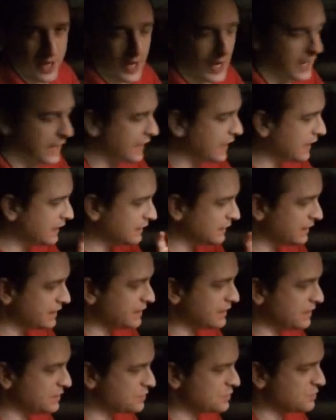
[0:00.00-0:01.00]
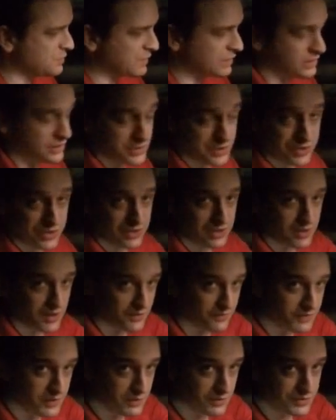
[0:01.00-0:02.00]
I like instrument clusters, and
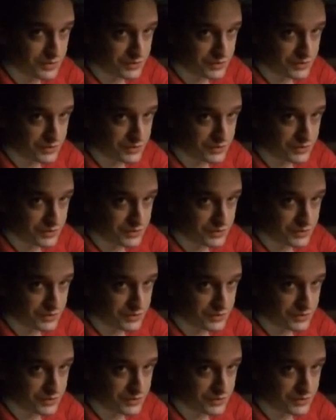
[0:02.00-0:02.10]
if you've